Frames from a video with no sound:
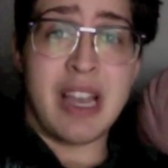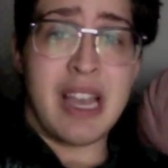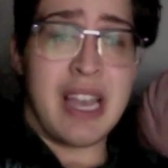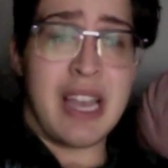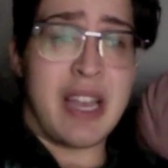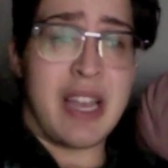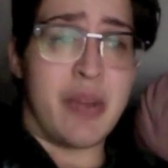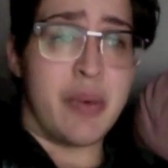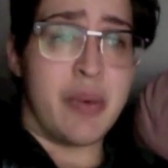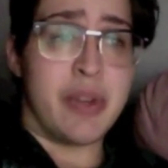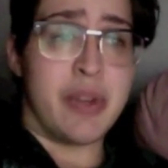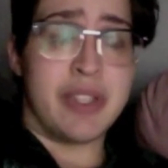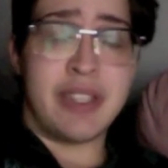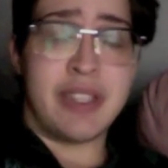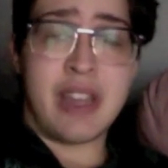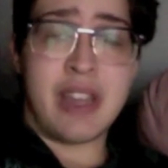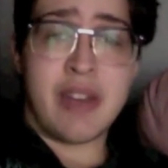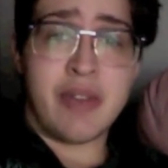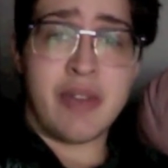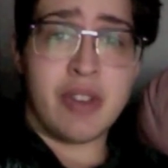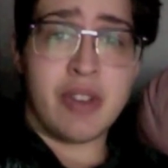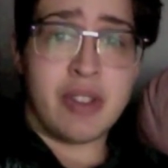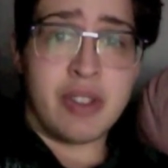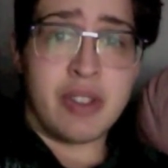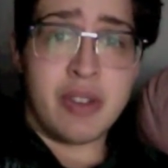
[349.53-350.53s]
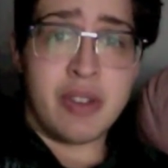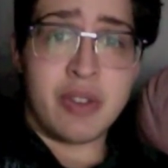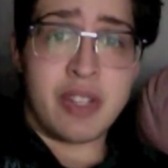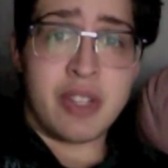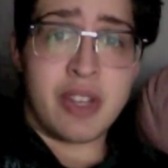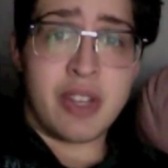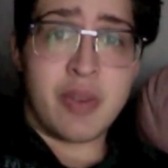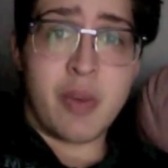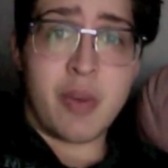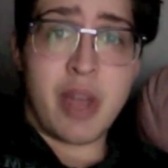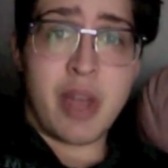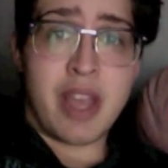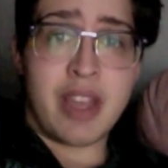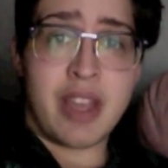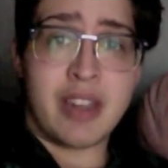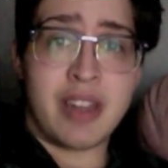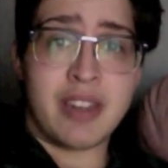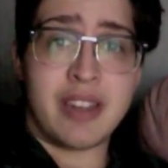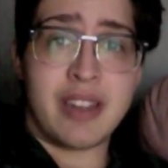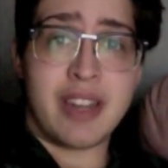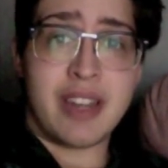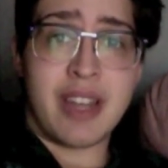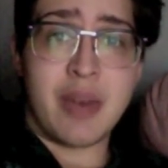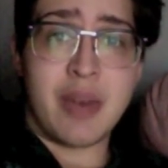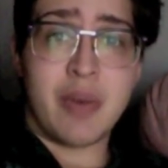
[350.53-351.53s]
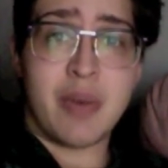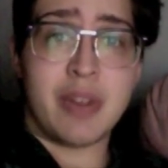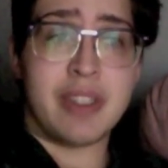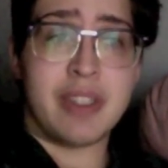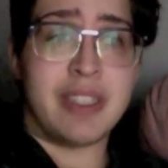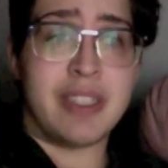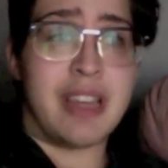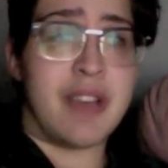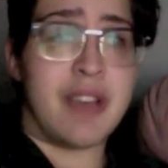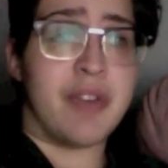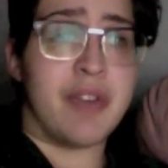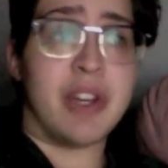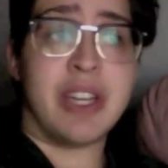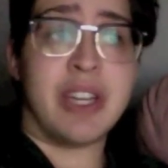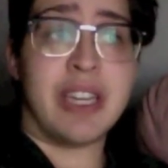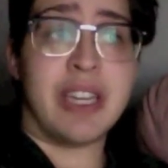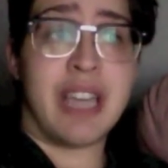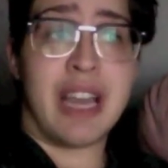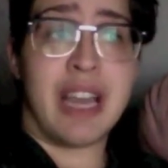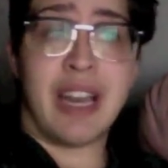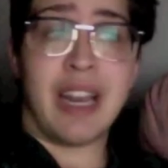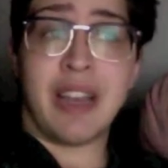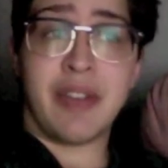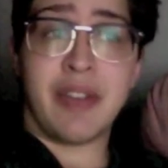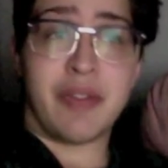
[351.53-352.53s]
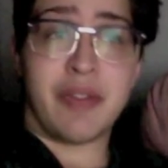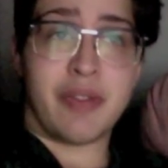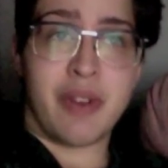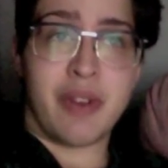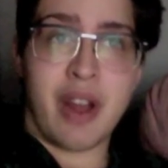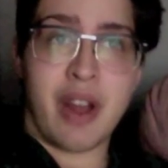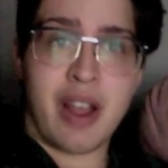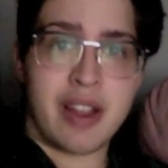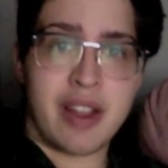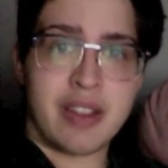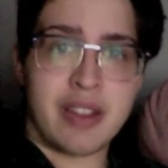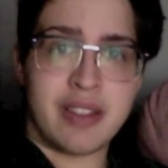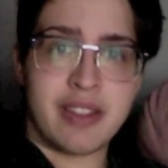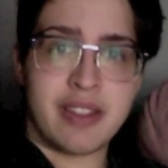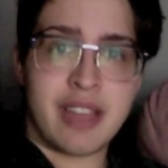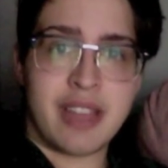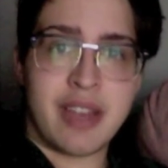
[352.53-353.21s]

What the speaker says: It was never losing weight. It was never getting friends.